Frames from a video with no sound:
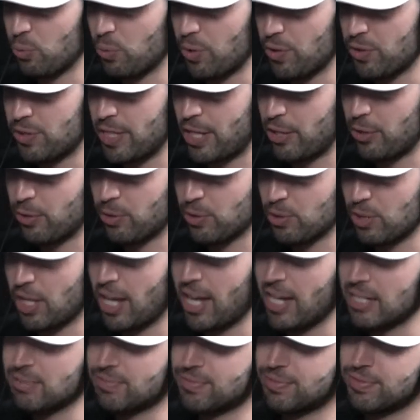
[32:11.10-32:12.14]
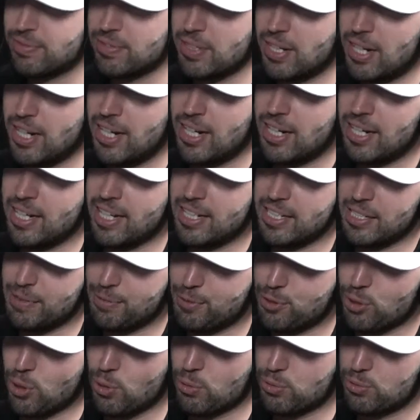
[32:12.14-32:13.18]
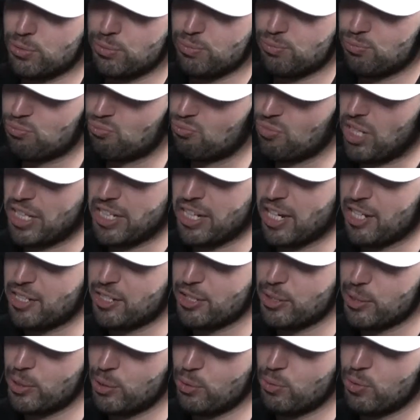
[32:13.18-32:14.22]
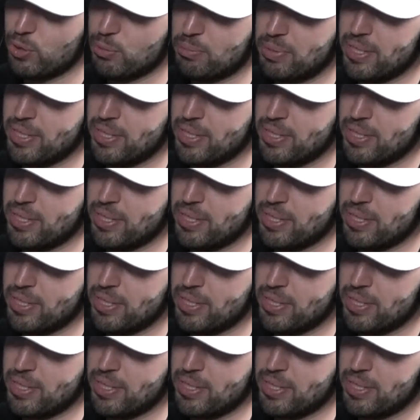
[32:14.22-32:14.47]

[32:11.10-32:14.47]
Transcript: with, dead or alive? And if so, any idea who would